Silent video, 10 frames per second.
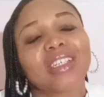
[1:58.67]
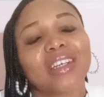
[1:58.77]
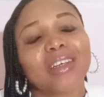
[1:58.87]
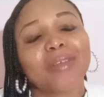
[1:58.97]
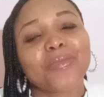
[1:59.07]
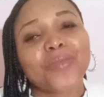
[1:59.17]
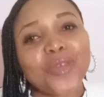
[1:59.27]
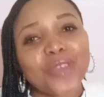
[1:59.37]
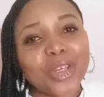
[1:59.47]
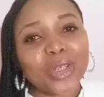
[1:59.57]
Moving
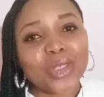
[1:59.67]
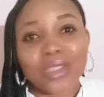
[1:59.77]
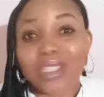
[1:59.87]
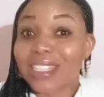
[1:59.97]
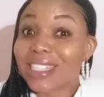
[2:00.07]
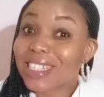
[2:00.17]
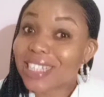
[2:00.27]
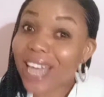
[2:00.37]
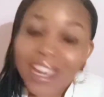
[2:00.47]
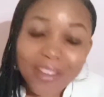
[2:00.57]
on to the side
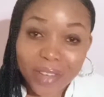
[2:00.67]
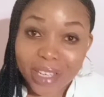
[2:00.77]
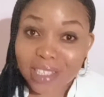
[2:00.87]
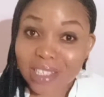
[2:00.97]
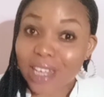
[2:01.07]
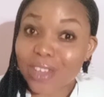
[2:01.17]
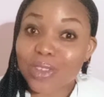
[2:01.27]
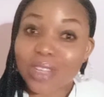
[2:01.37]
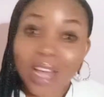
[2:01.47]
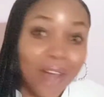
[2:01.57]
effects that
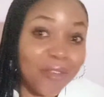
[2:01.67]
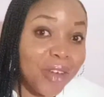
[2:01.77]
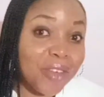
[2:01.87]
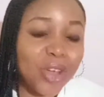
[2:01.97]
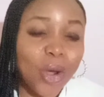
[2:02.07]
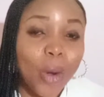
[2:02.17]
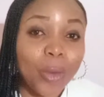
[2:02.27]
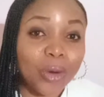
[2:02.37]
are very common